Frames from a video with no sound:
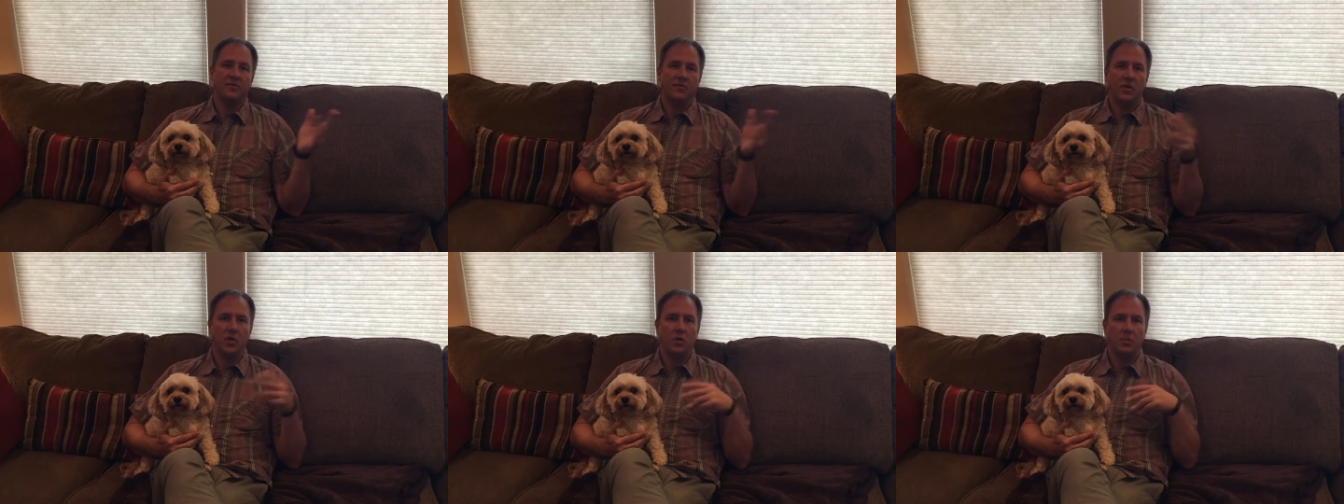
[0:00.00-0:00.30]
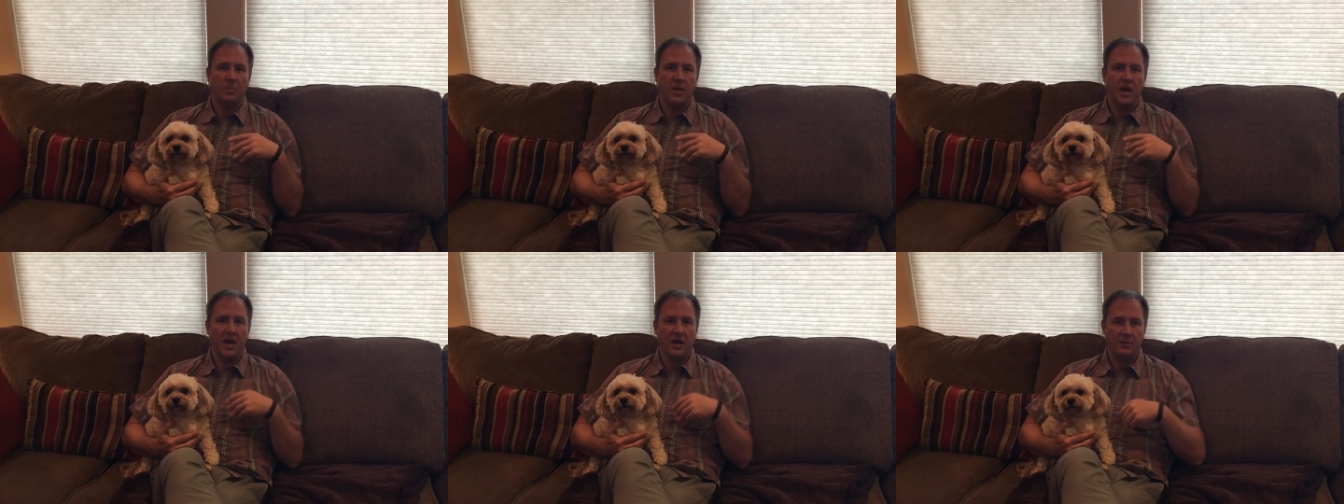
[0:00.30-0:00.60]
If you go
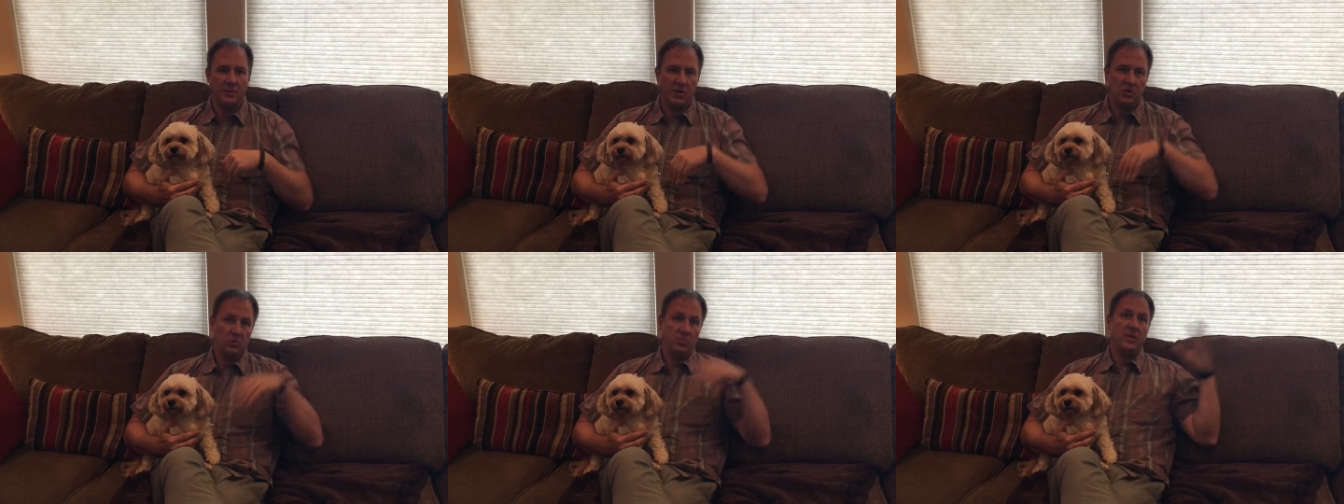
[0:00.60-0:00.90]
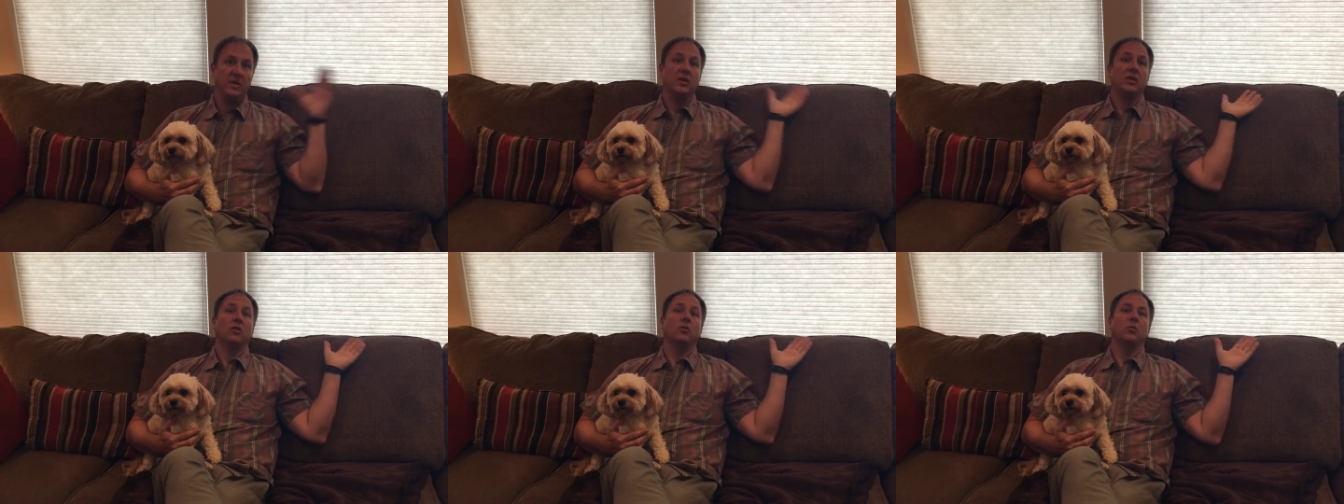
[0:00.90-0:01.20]
to pet him, he
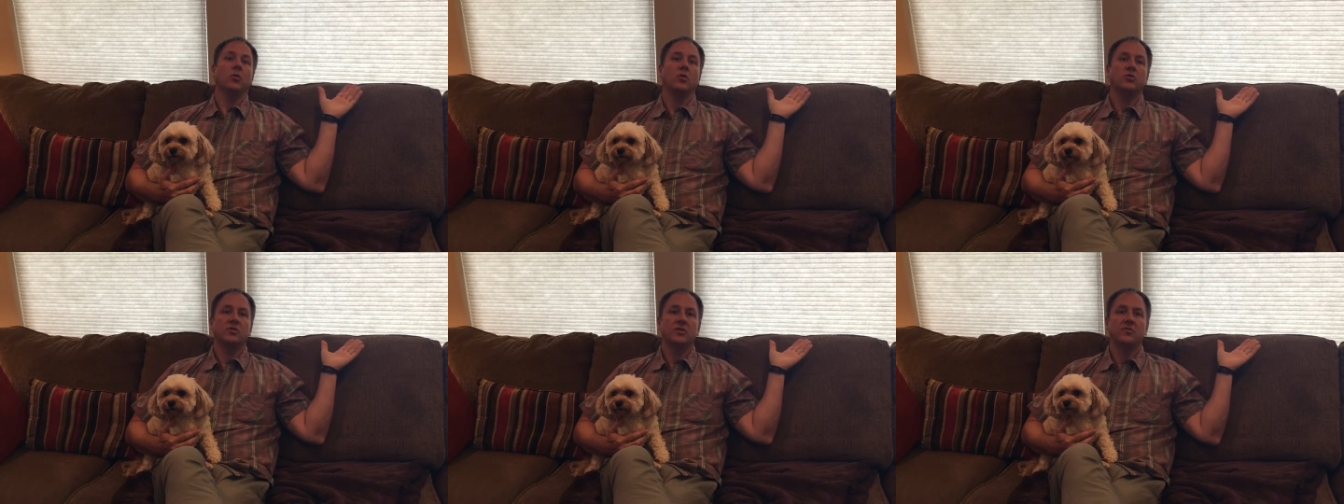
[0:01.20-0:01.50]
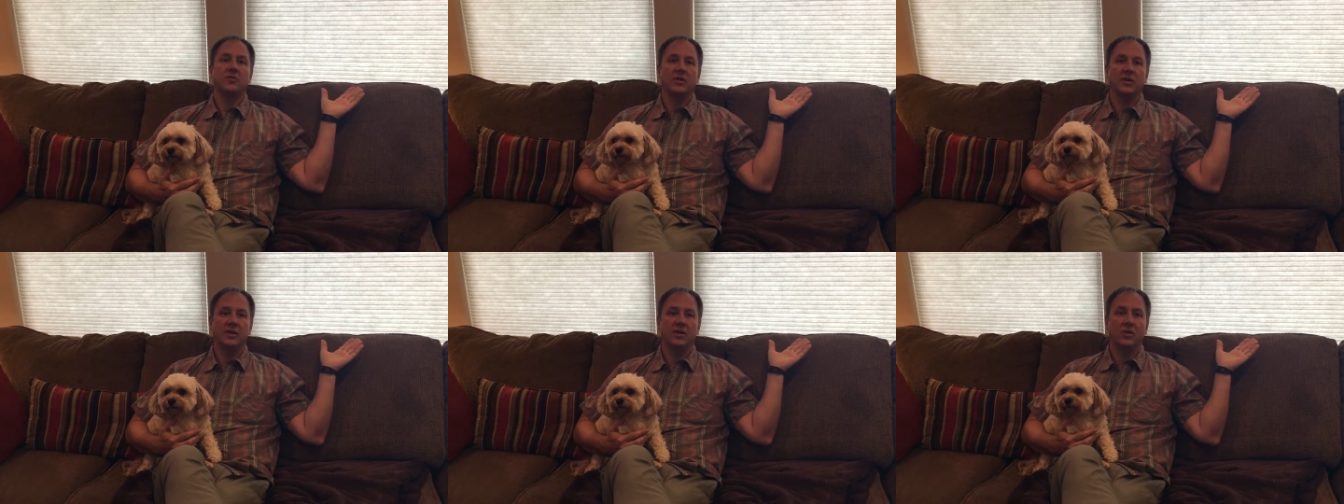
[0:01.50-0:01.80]
immediately rolls
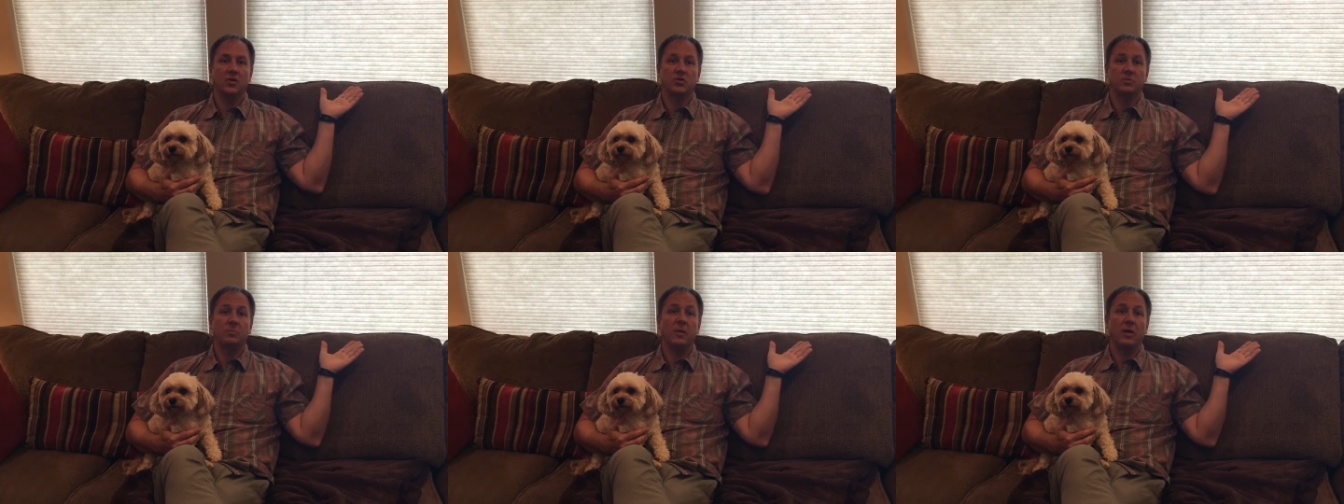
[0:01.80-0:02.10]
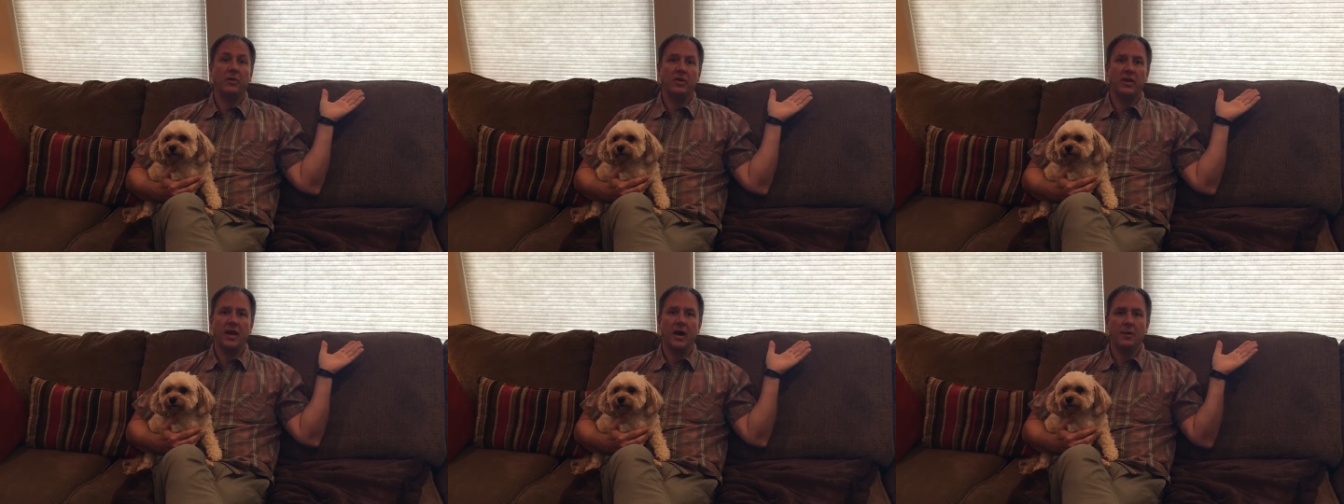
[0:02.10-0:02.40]
over and goes
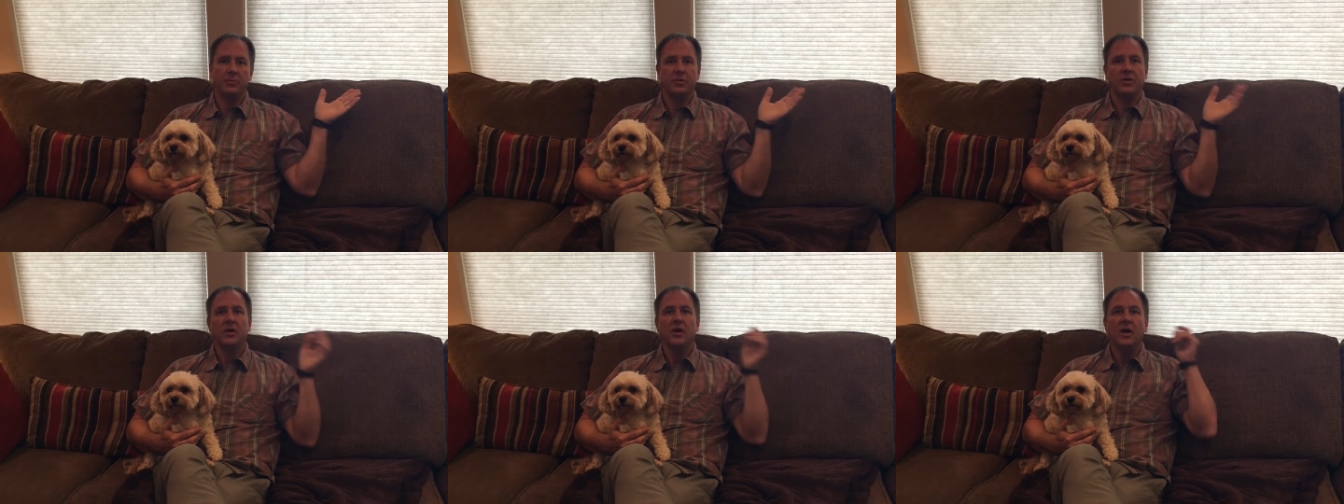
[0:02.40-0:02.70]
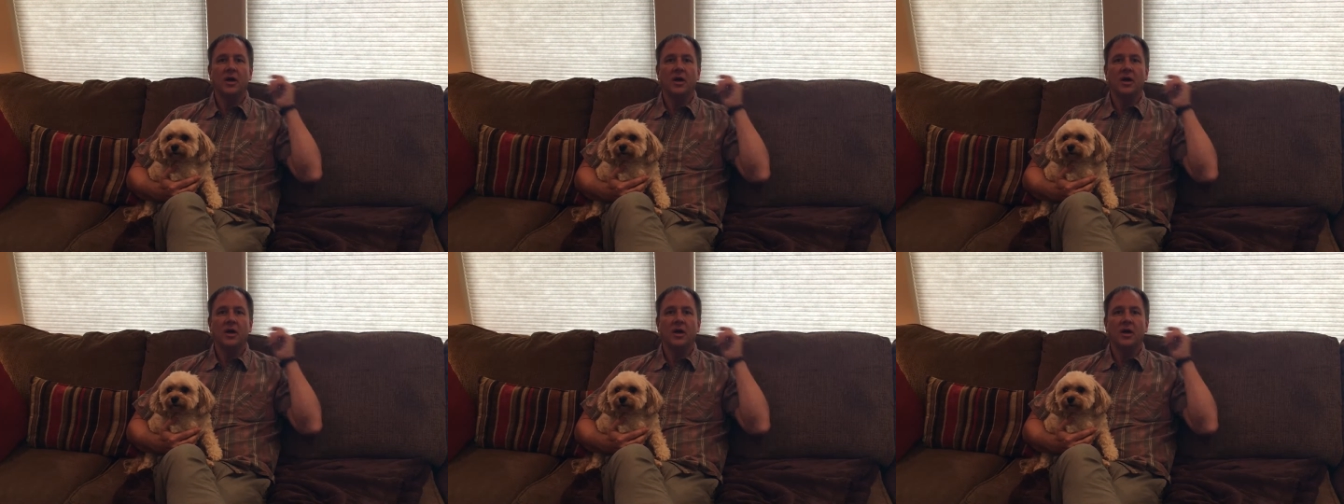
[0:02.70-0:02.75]
belly up.